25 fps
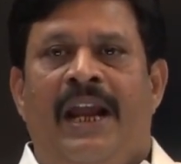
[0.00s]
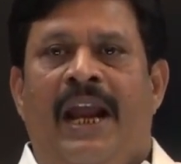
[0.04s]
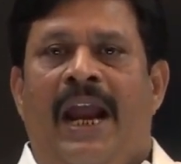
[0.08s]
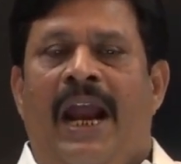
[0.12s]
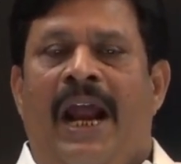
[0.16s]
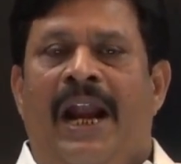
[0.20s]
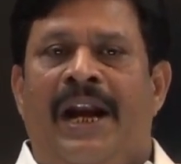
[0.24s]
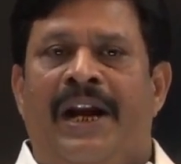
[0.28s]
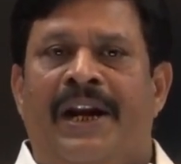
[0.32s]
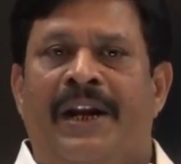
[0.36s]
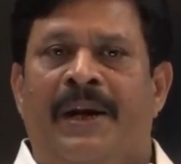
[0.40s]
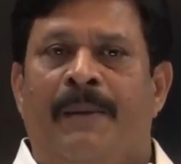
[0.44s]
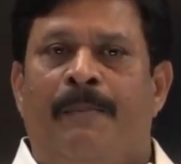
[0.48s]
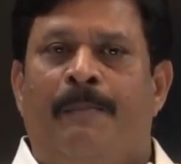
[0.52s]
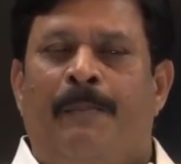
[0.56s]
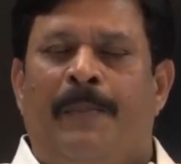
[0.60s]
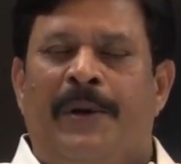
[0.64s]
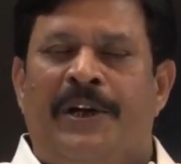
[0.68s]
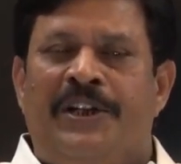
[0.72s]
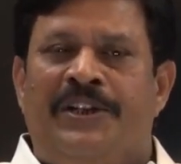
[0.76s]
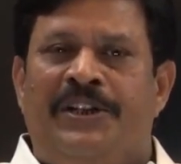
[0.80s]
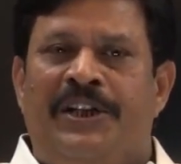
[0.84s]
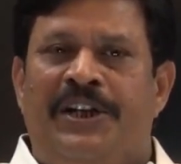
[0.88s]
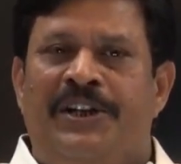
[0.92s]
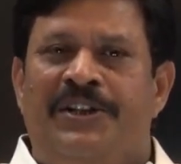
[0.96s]
and
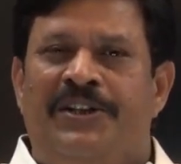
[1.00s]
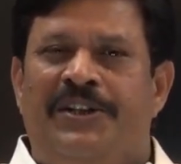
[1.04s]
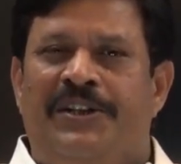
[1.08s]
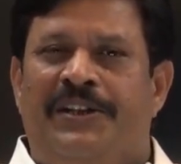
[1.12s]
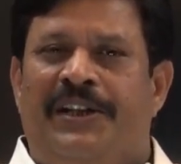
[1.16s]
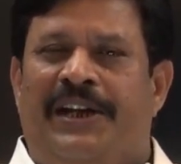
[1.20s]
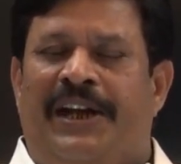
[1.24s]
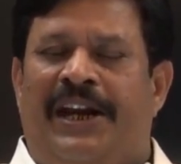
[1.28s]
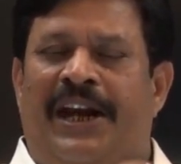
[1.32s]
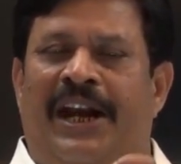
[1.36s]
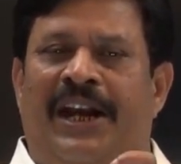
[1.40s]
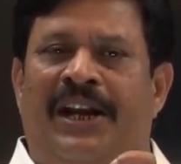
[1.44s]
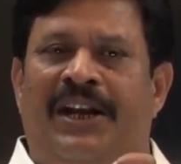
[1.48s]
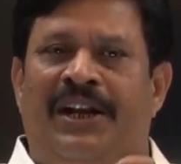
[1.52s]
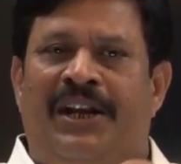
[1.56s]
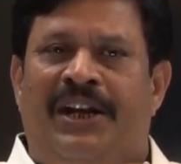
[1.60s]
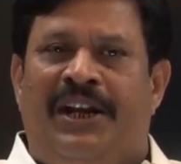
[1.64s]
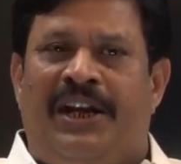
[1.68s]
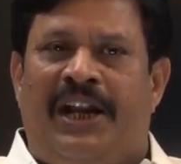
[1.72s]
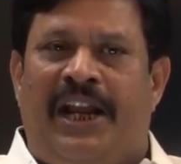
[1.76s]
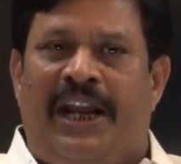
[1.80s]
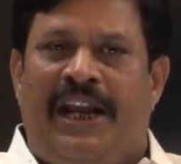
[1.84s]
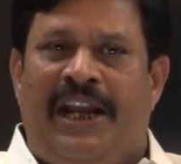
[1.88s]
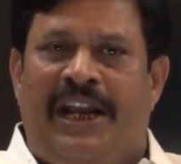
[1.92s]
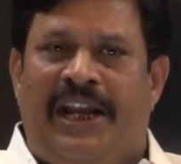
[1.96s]
represents the
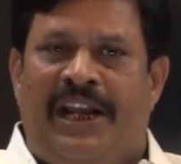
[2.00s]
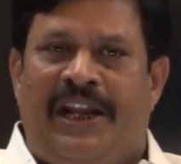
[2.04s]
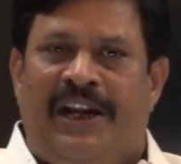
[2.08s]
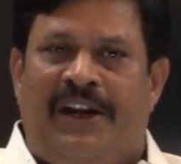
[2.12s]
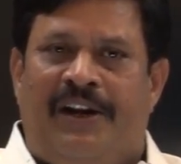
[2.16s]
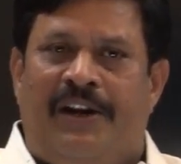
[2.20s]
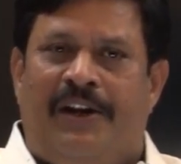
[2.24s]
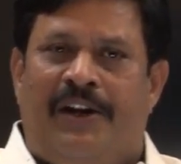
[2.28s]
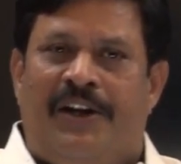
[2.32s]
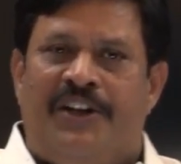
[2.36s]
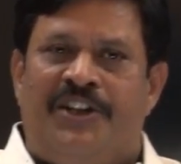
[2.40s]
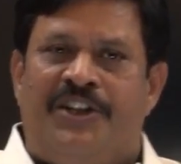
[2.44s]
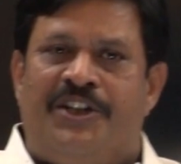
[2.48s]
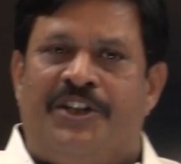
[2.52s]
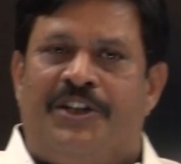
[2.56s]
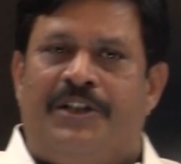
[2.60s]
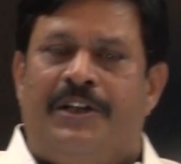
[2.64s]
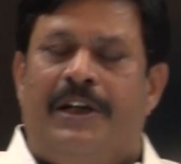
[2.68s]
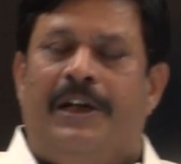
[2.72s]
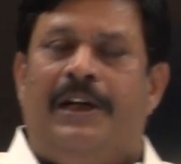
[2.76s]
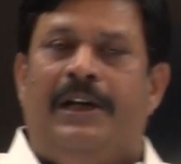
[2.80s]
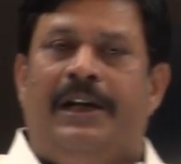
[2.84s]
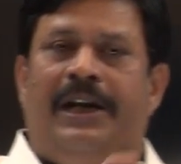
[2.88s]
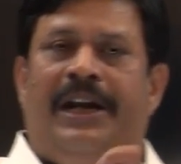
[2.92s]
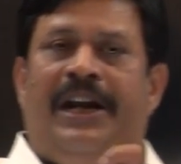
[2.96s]
entire
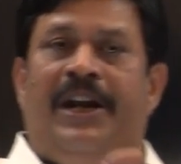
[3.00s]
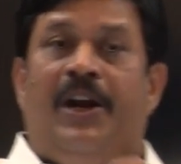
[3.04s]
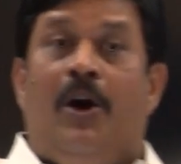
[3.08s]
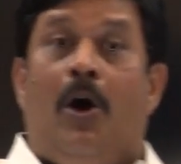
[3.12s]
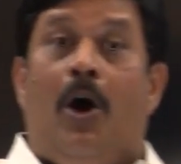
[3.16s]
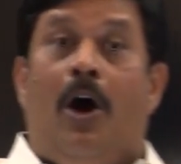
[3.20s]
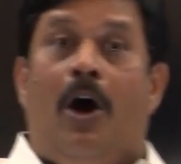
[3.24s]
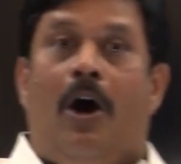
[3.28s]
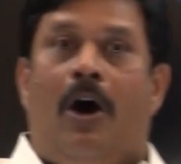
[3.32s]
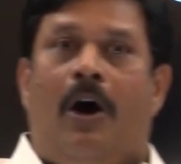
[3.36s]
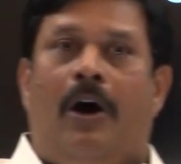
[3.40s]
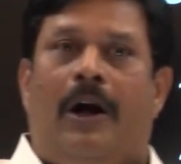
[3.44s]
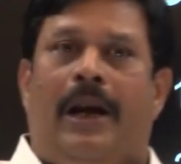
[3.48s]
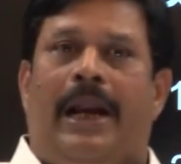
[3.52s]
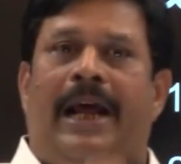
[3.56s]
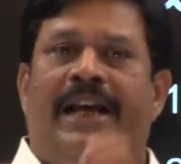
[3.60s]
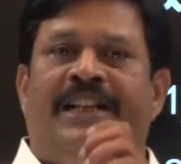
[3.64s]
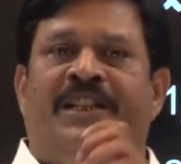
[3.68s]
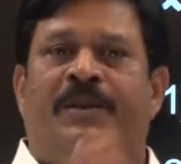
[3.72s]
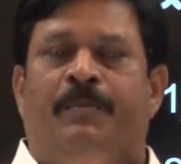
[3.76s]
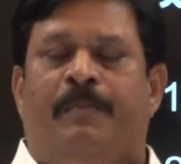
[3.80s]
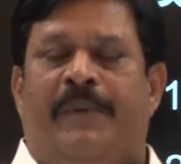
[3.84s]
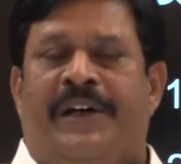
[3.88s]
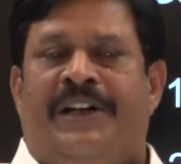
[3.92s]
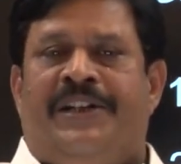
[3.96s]
crystal in all
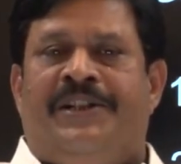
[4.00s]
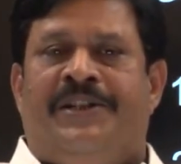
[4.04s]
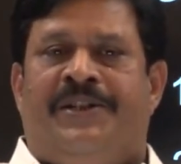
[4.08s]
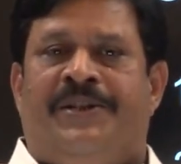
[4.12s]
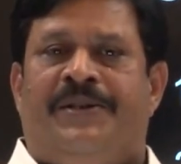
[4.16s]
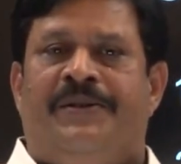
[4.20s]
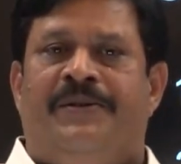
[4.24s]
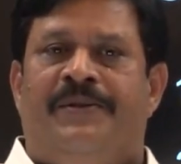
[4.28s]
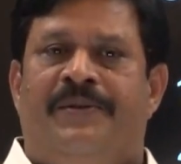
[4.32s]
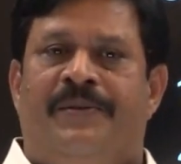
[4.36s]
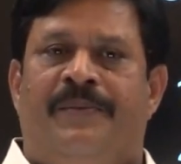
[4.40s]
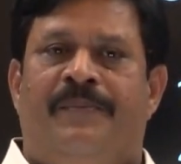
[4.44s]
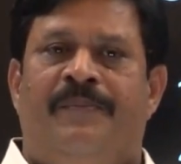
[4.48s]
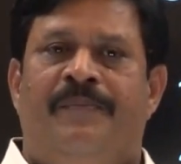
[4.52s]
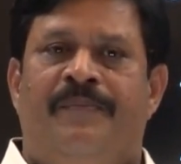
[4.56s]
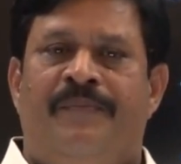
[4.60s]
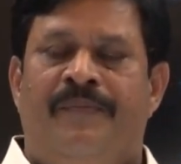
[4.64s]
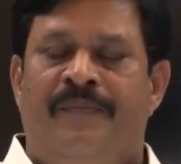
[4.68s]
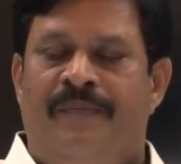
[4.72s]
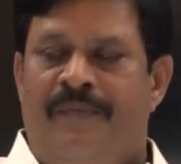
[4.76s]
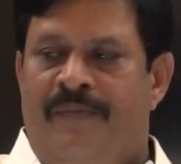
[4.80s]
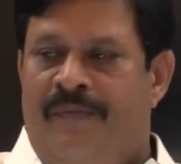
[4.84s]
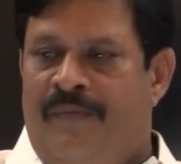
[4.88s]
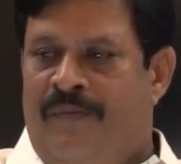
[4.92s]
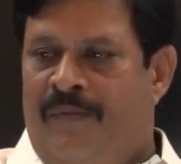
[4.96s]
aspects.
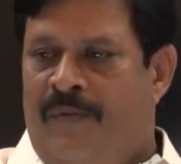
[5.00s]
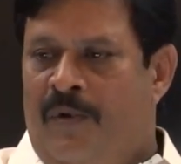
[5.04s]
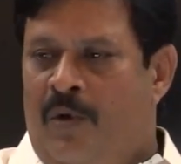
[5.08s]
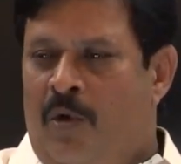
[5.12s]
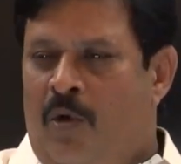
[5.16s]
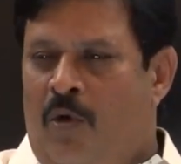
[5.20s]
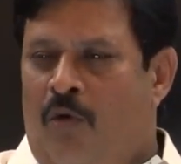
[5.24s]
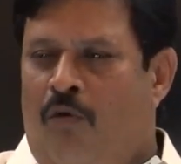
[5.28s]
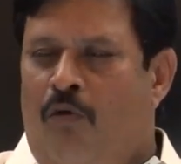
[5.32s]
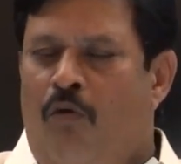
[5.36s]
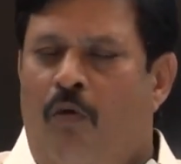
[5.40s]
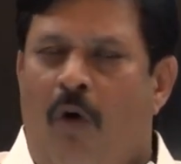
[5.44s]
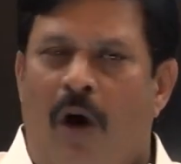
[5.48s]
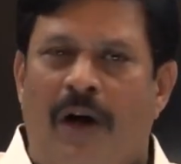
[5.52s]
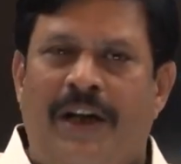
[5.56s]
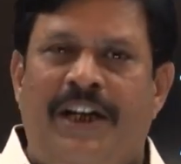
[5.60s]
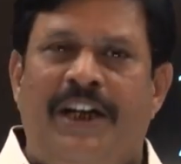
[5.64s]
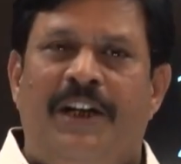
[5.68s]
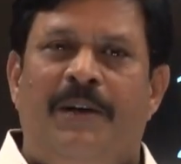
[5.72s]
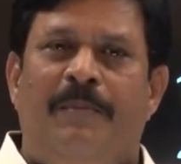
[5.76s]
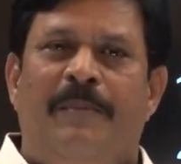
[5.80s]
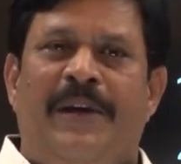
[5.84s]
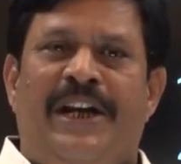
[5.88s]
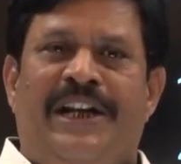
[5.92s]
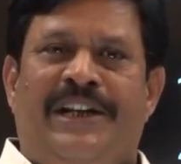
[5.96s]
What
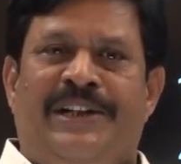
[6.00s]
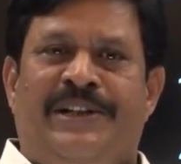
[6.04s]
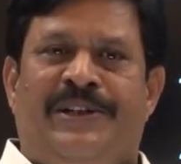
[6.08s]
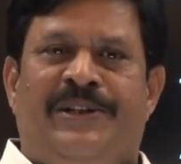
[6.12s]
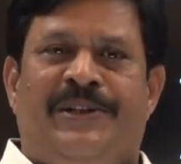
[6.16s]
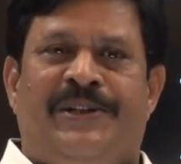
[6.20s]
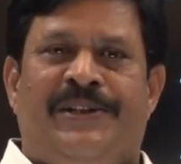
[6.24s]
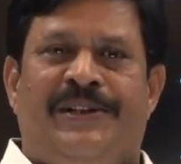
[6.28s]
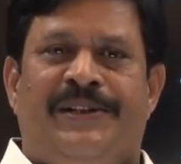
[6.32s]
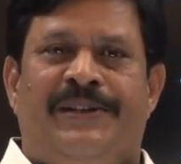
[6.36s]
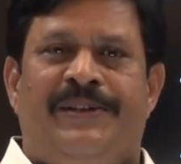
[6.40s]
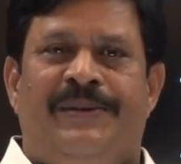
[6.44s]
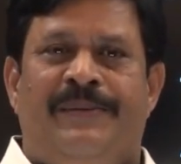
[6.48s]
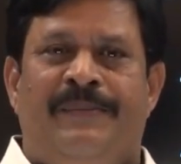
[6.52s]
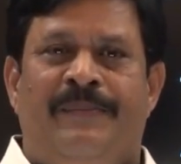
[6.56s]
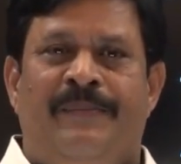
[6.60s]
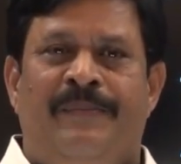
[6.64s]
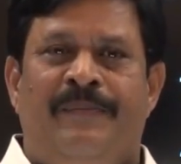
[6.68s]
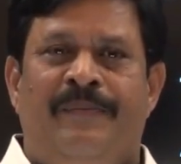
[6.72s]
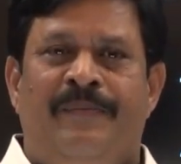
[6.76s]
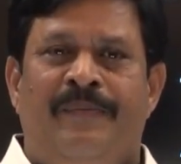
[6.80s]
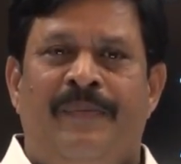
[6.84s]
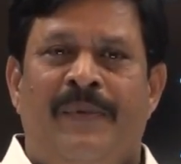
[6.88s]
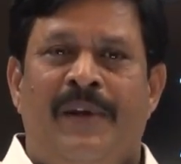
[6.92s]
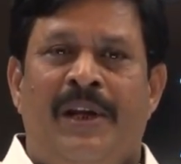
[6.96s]
it means?
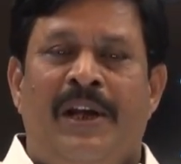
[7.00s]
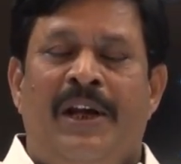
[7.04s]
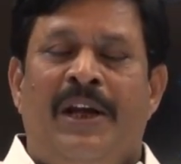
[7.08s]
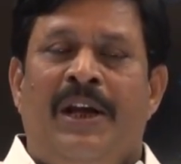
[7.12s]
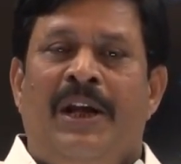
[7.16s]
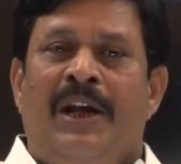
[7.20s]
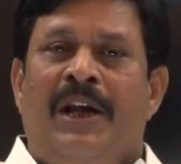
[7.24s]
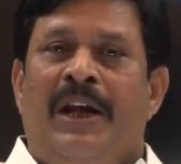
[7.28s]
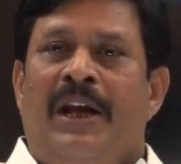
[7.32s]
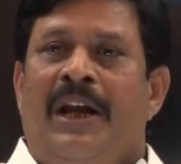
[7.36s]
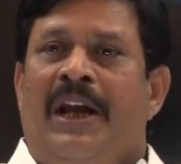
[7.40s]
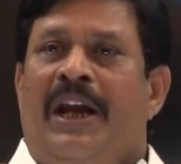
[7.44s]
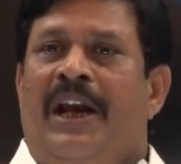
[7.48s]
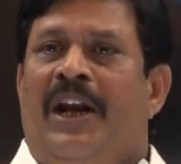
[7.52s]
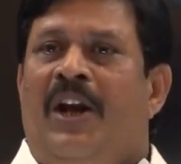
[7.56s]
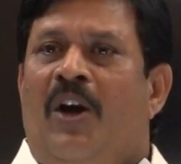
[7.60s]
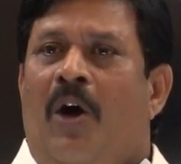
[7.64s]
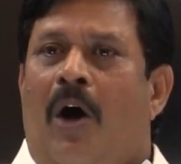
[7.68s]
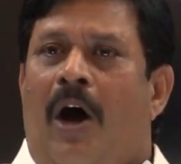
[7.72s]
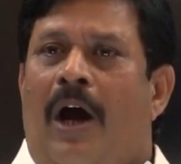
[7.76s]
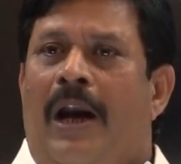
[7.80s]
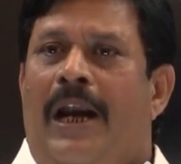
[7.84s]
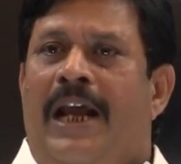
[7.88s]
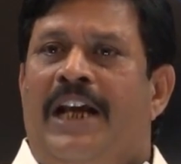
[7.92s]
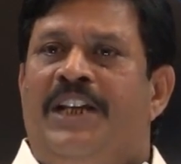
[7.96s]
In
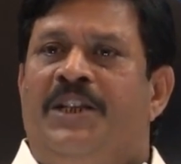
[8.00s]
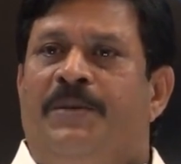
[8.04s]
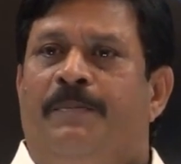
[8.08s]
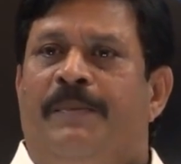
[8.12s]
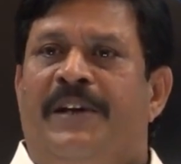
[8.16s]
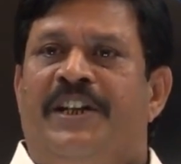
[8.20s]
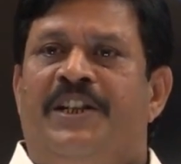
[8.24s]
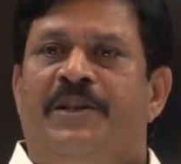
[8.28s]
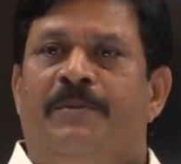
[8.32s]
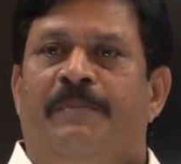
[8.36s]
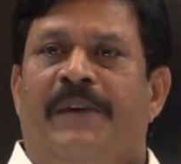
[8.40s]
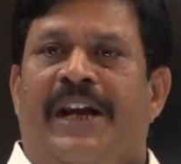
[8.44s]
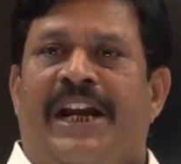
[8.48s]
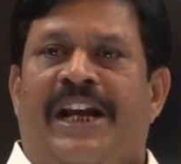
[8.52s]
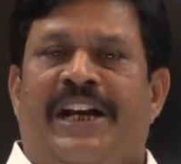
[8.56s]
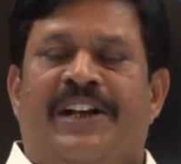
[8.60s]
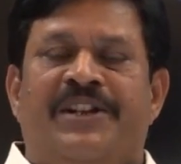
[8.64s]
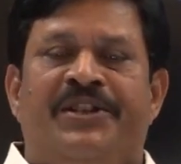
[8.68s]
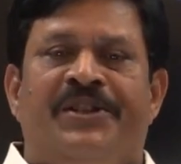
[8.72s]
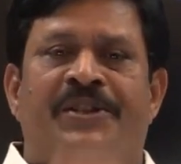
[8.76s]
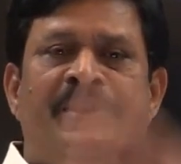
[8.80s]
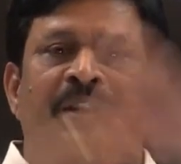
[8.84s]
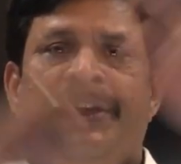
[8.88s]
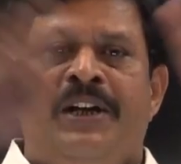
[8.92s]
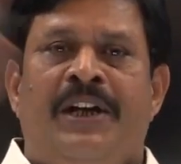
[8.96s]
all aspects
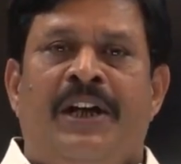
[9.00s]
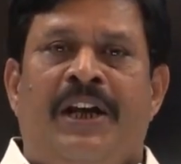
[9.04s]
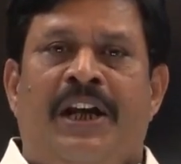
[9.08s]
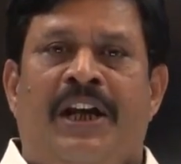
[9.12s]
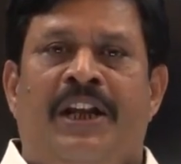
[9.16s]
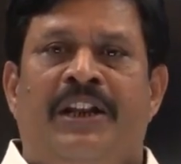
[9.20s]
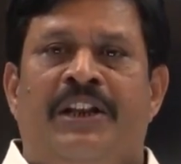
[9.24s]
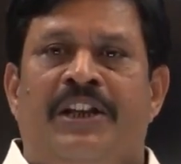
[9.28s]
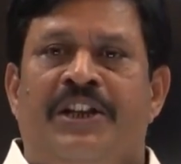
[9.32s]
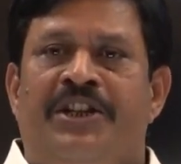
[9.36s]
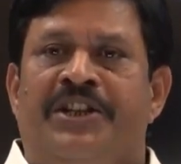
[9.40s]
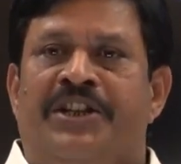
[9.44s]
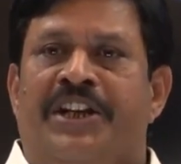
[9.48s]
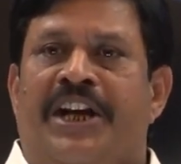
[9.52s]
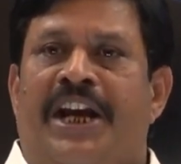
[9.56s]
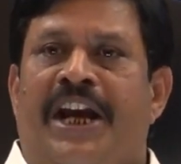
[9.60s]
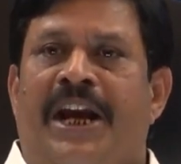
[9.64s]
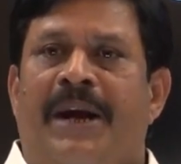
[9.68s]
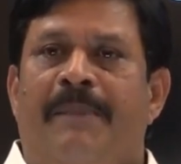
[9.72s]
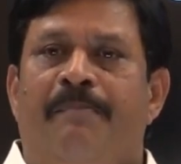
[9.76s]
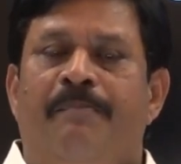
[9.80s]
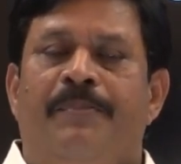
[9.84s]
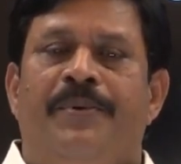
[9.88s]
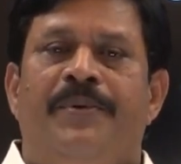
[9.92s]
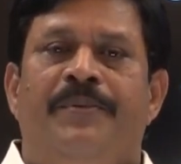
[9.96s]
means in the
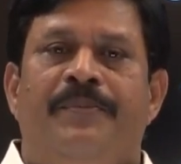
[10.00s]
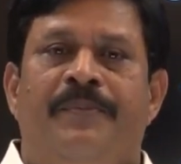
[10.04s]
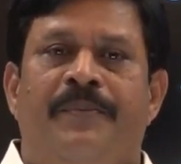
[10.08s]
shape,